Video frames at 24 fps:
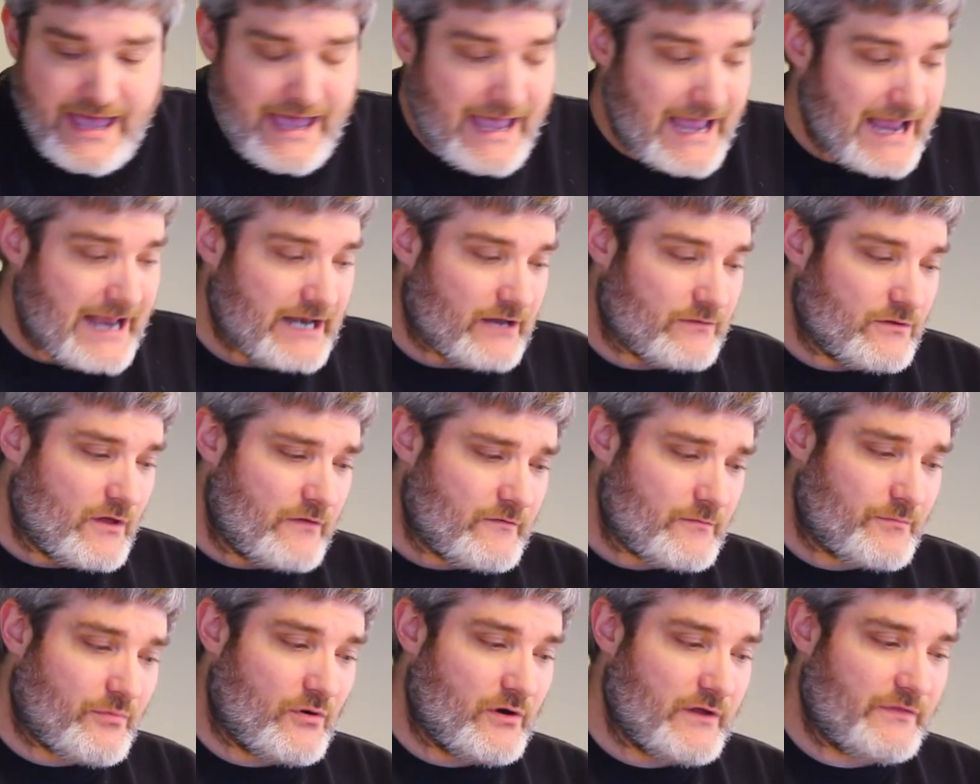And
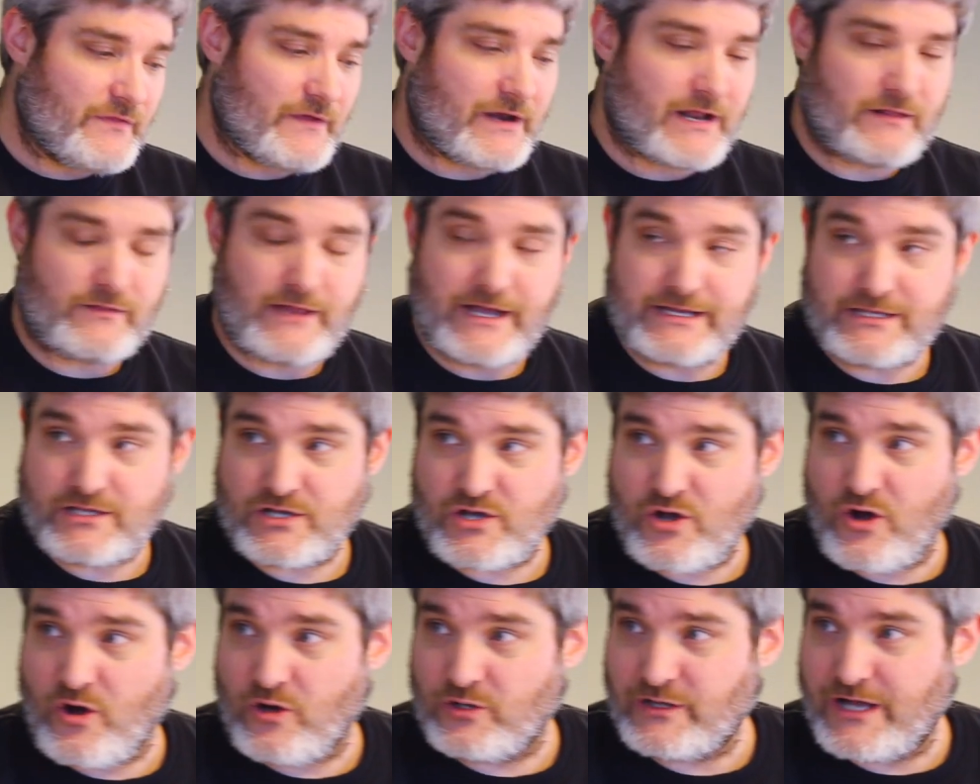another point that I like to
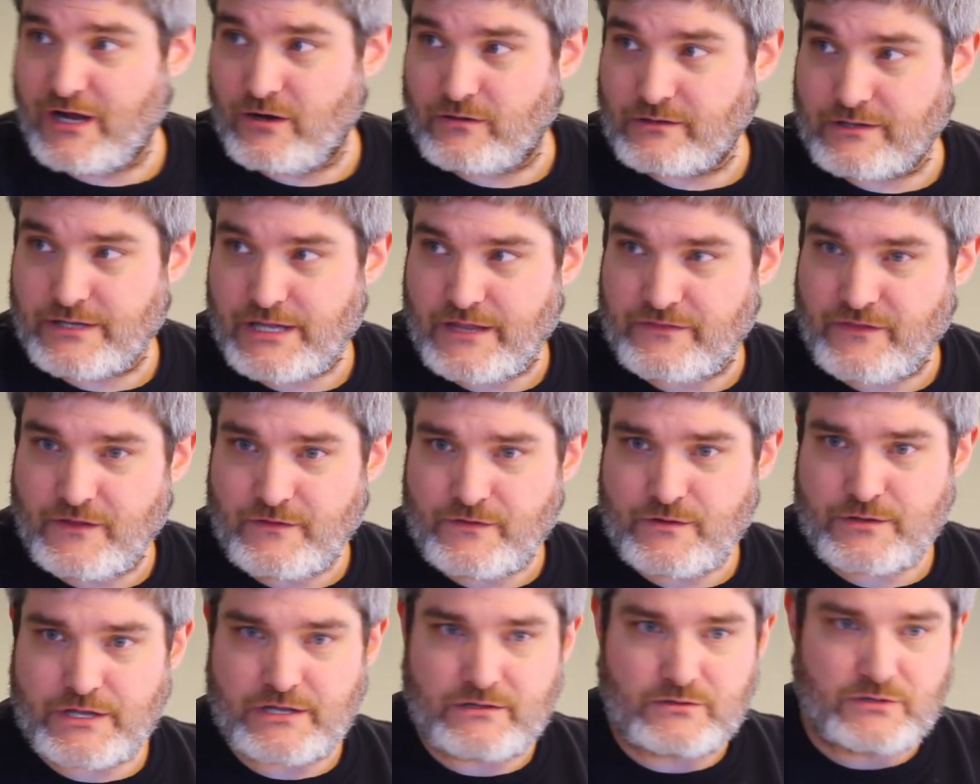call out, because I think
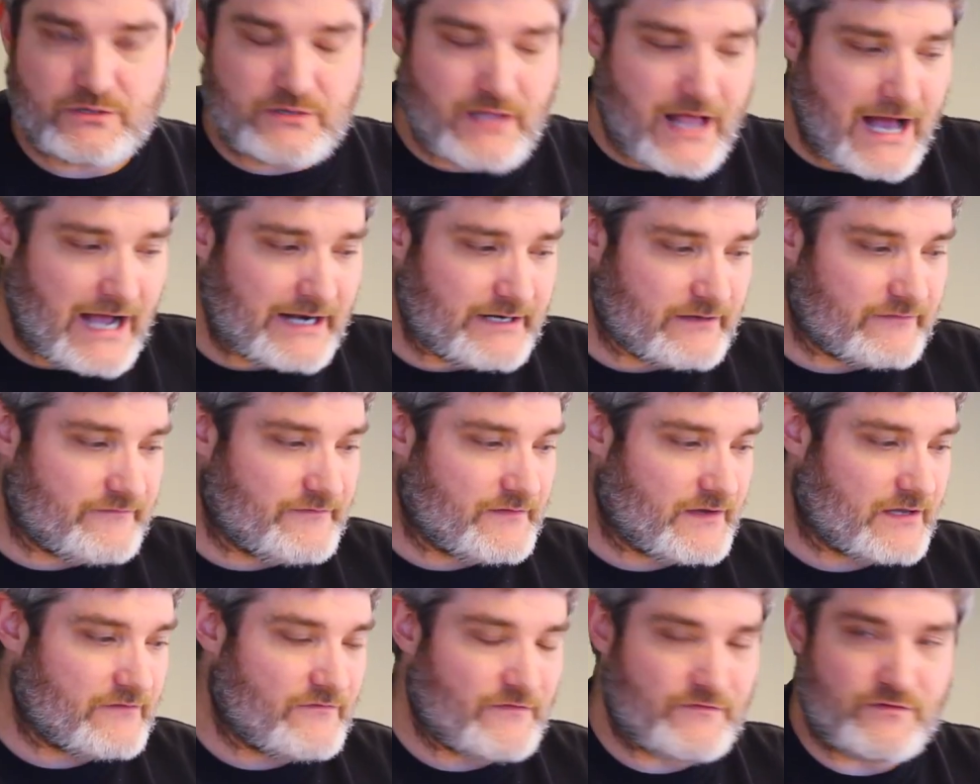there's a lot of
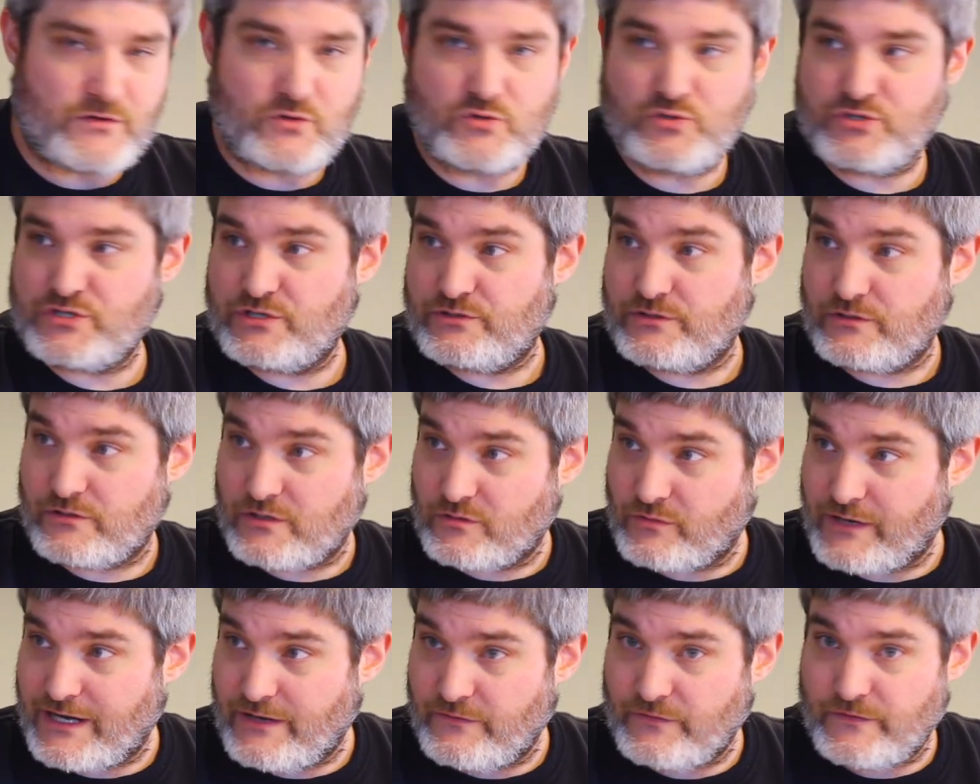confusion
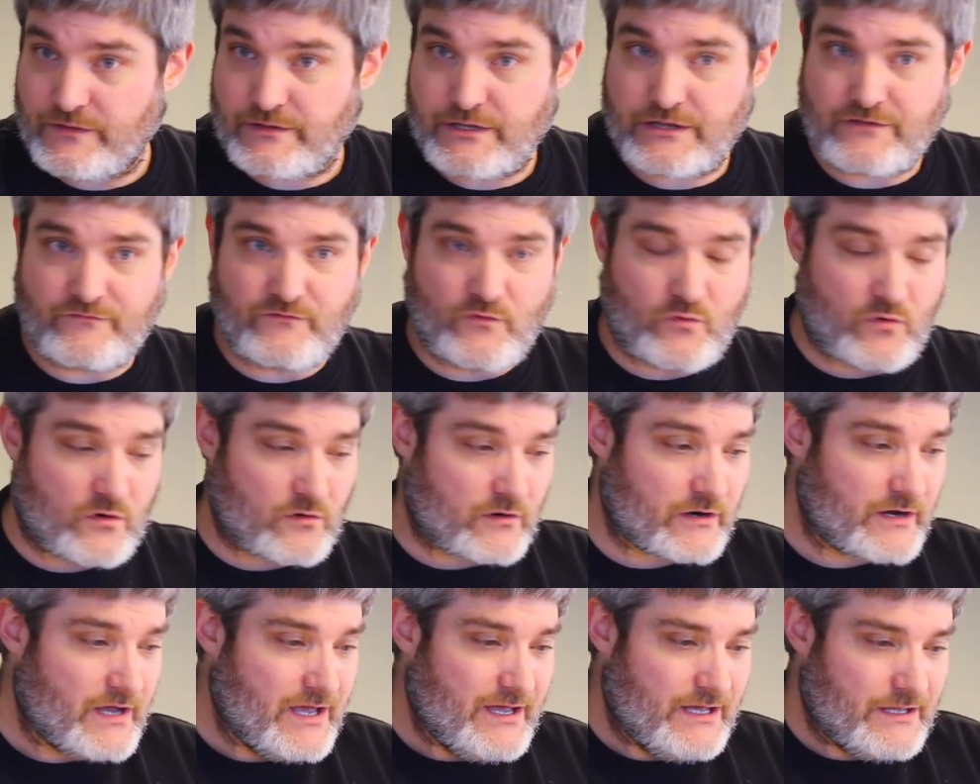around this
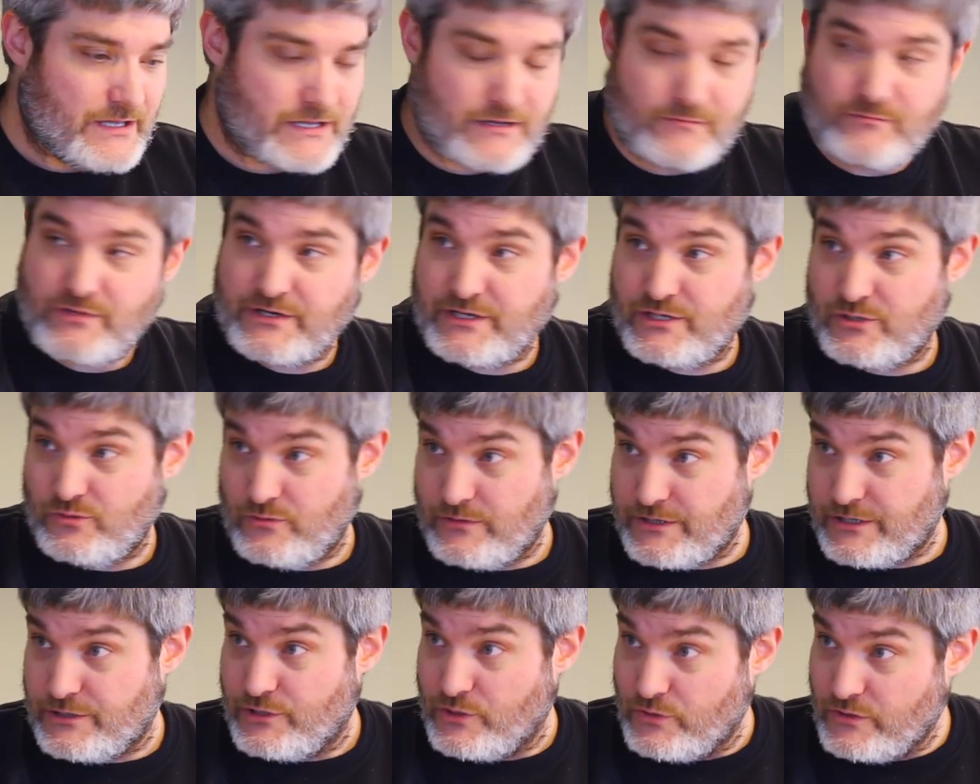for somebody
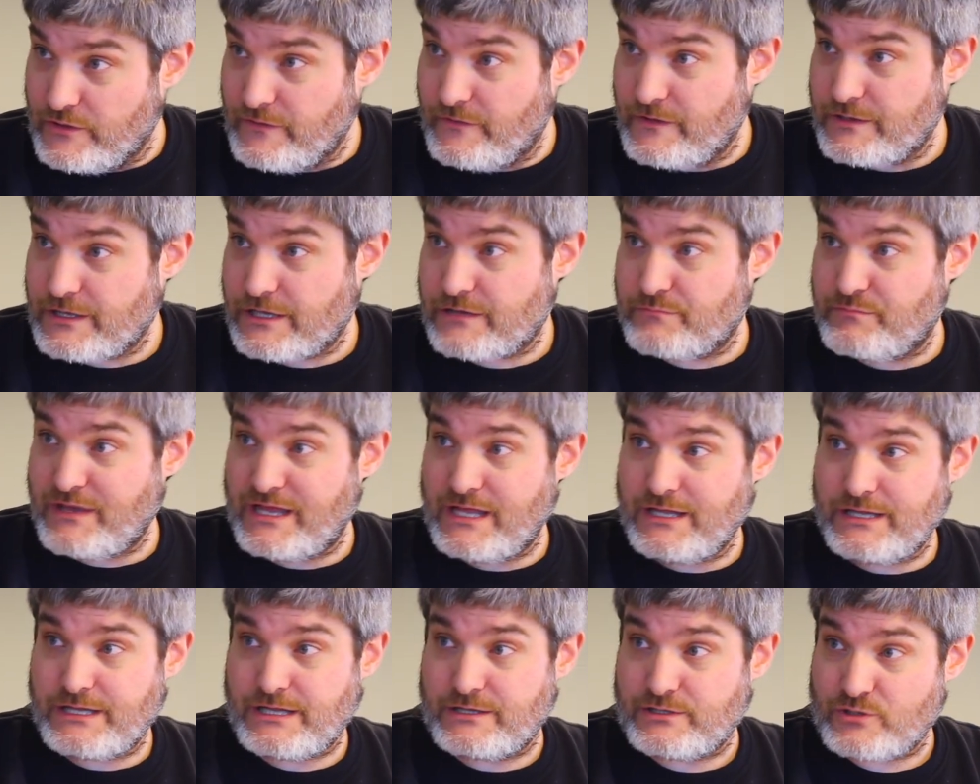who's new to this
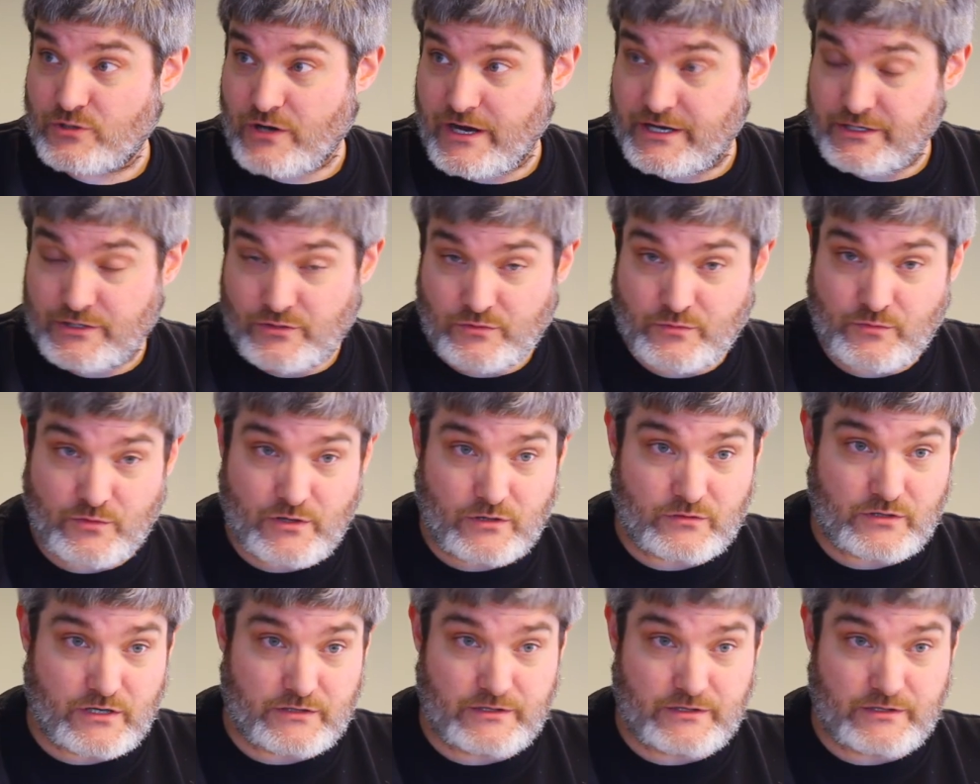space and trying to,